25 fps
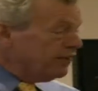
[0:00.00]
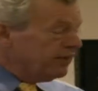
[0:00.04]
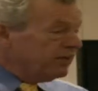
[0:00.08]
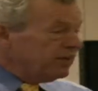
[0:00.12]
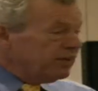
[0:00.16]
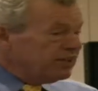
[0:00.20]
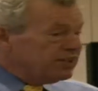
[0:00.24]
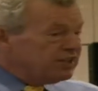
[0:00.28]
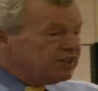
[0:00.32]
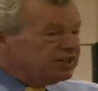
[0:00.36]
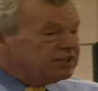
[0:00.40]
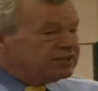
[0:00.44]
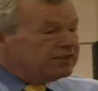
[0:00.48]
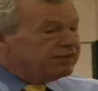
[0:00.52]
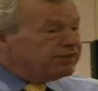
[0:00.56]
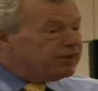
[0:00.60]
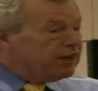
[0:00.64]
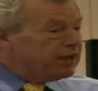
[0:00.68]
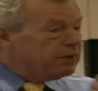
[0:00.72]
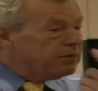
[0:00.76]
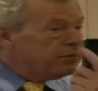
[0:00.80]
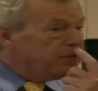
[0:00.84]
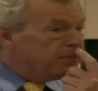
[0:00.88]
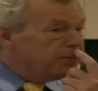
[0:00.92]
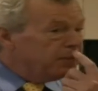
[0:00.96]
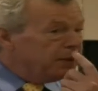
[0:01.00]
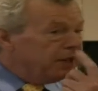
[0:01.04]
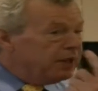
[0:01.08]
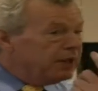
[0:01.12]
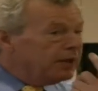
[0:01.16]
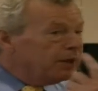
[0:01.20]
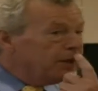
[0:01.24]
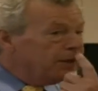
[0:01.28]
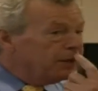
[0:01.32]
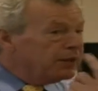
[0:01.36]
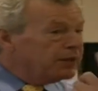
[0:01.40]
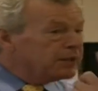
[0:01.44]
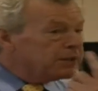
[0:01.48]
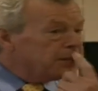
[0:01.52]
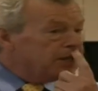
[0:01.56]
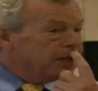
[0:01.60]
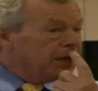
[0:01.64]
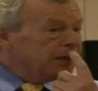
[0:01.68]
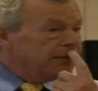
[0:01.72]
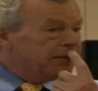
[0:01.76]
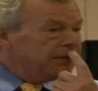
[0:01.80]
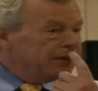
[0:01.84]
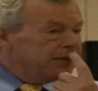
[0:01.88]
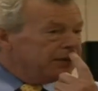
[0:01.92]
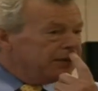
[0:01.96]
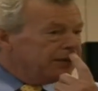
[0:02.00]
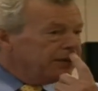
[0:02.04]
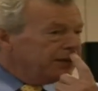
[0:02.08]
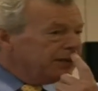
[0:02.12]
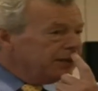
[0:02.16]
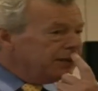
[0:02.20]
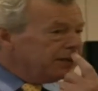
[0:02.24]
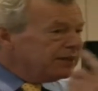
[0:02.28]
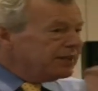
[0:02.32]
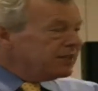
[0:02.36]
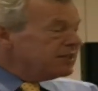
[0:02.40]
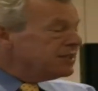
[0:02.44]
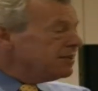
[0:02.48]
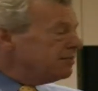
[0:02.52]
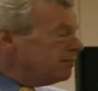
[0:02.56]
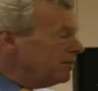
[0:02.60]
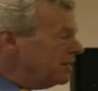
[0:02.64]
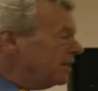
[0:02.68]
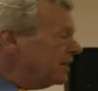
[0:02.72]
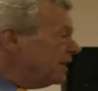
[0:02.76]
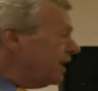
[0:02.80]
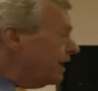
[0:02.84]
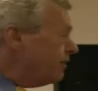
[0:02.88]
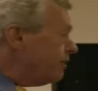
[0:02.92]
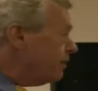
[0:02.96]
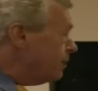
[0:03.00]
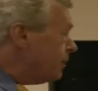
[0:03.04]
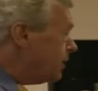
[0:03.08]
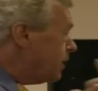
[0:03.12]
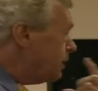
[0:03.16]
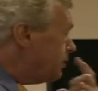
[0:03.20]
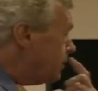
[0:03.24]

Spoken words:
schizophrenic would be on the top. Doesn't mean that everybody